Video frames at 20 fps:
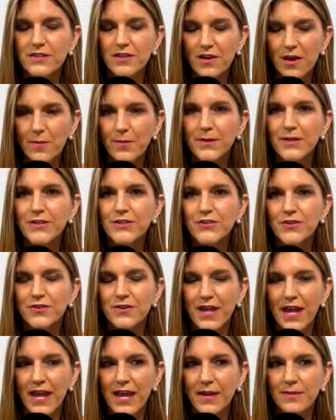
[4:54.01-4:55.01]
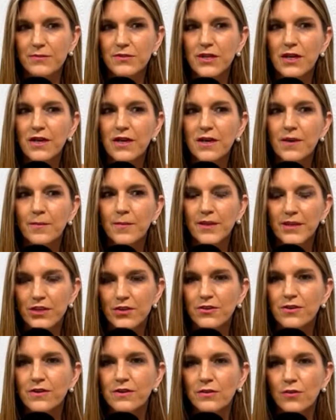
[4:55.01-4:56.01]
The companies are named, but
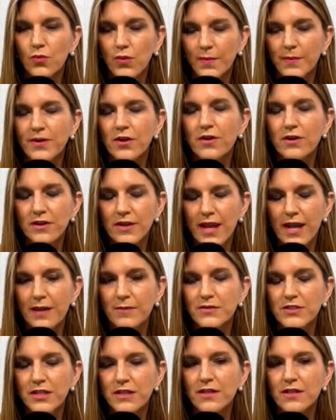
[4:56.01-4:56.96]
the women aren't named,